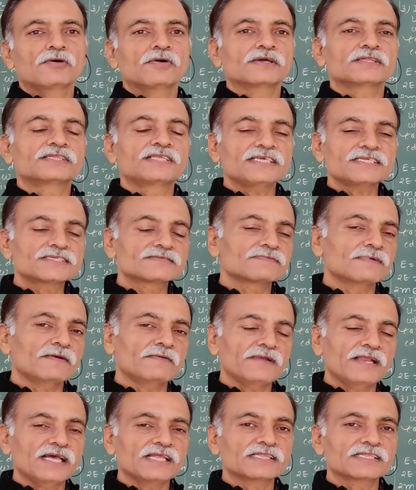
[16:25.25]
or this
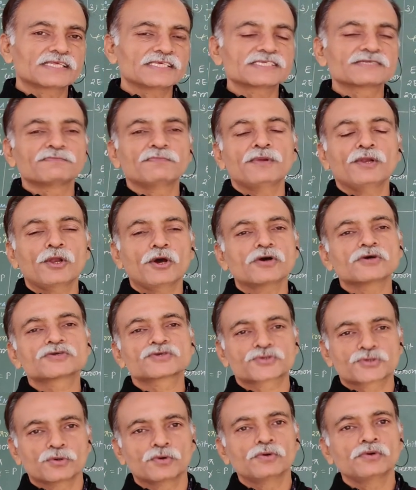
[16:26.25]
wavelength belongs
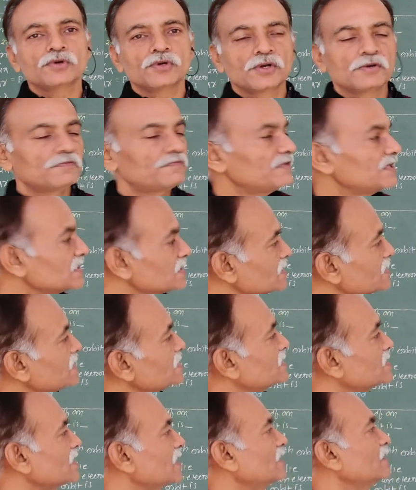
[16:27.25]
to which
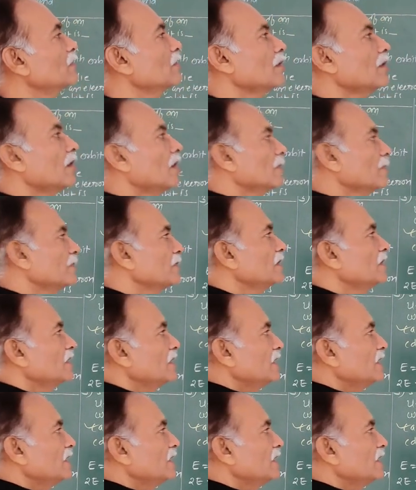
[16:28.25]
region of